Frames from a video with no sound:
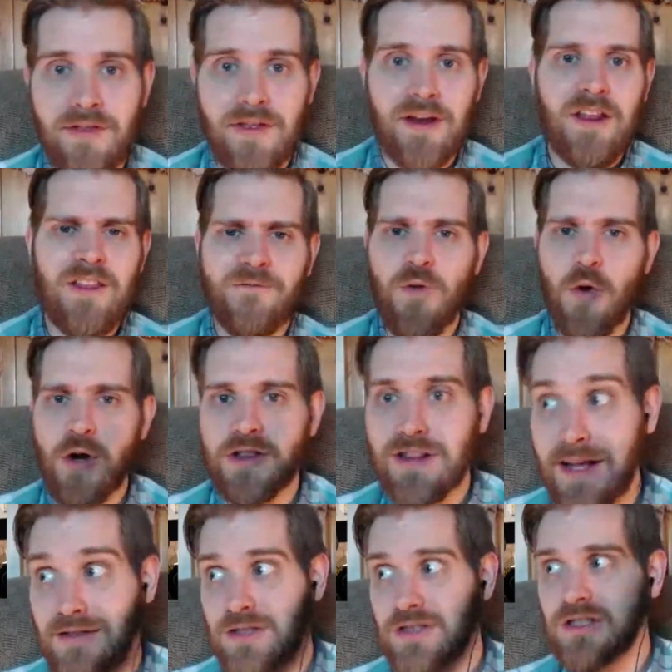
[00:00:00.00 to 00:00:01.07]
And then in the fourth,
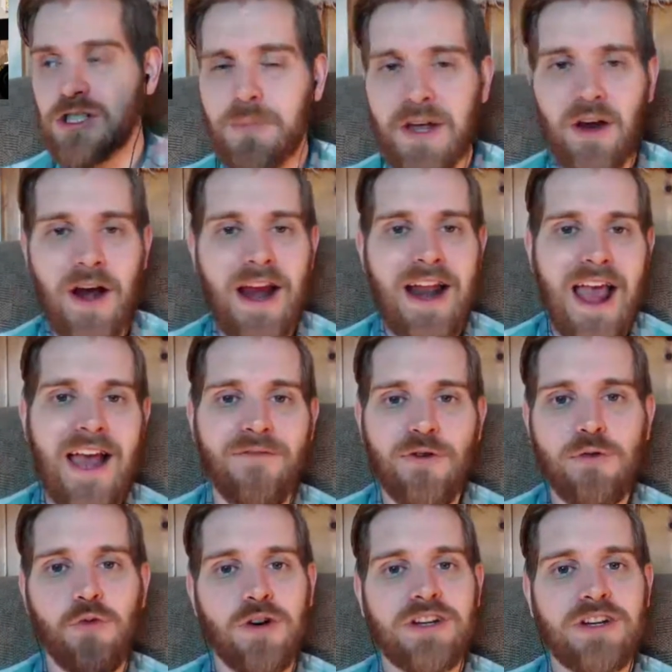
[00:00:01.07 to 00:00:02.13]
let's just do bigger. And
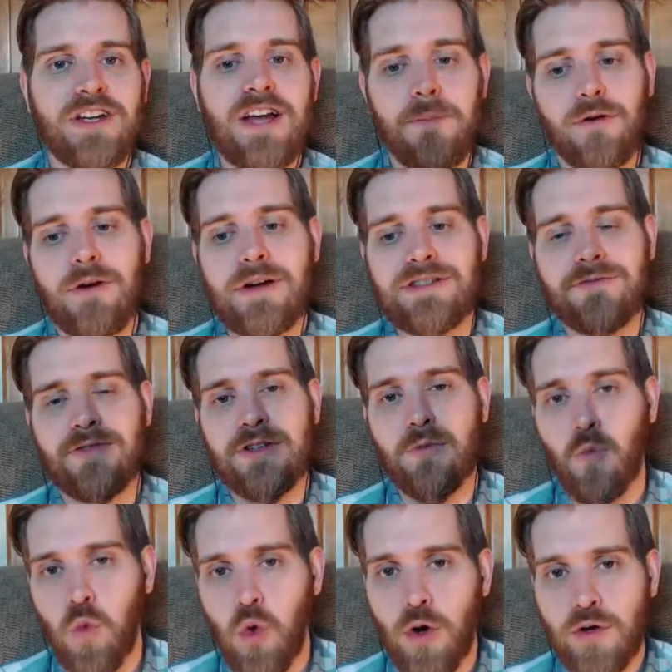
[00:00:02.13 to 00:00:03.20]
everyone got
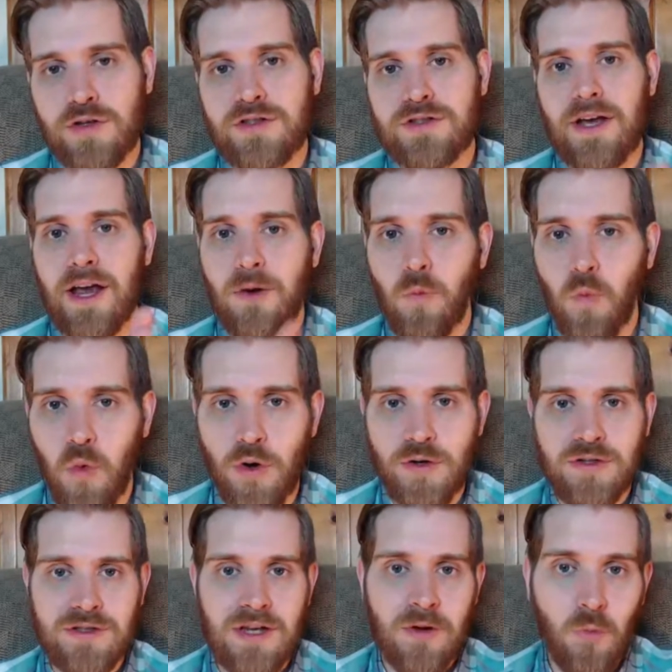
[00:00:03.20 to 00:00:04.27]
progressively worse and
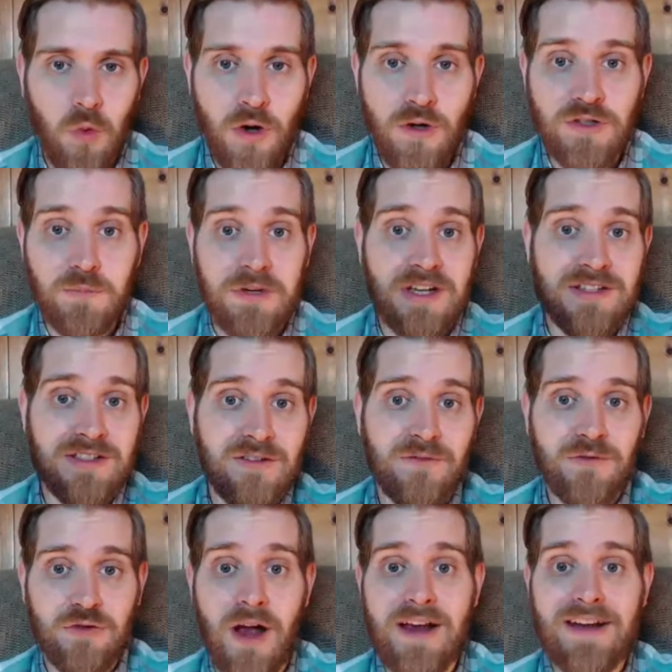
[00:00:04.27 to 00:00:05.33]
worse and worse because
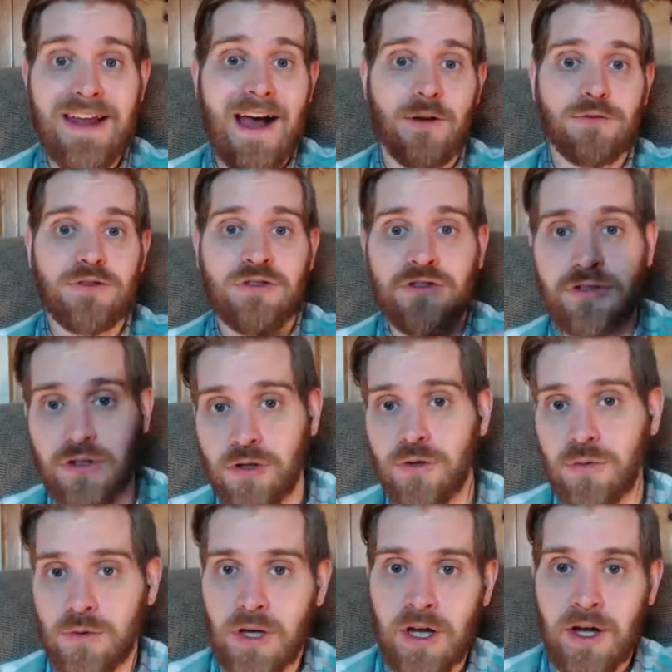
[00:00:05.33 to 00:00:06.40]
they're trying to
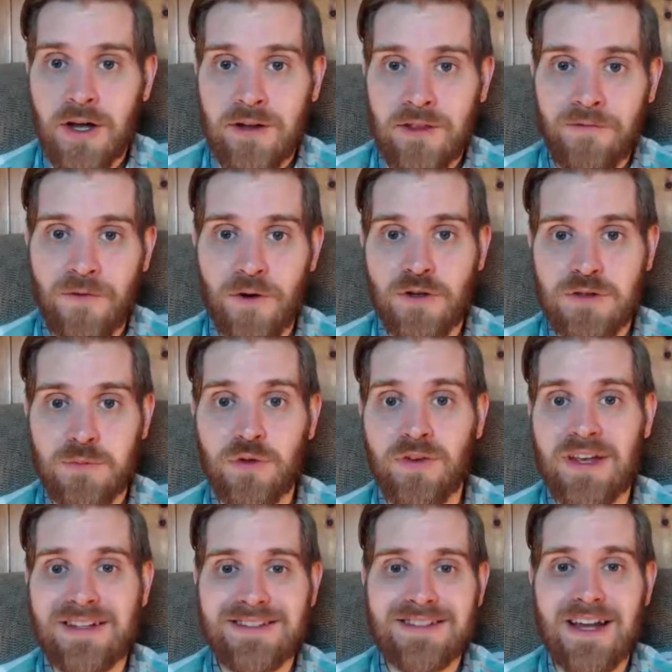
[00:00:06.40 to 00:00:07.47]
outdo the first
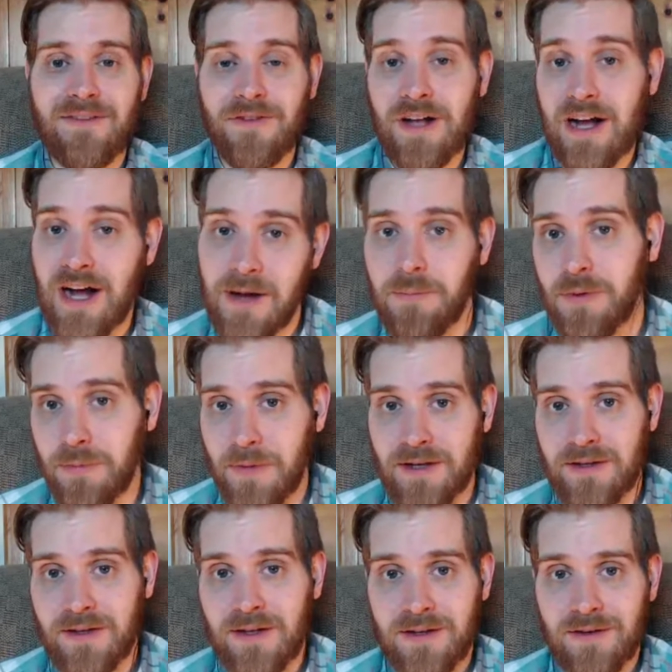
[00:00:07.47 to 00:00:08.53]
movie instead of
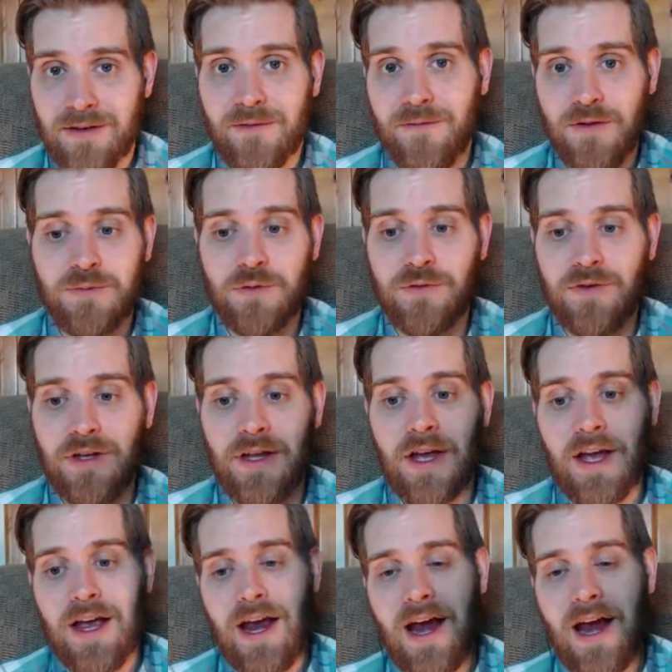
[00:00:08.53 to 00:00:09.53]
compliment the first movie.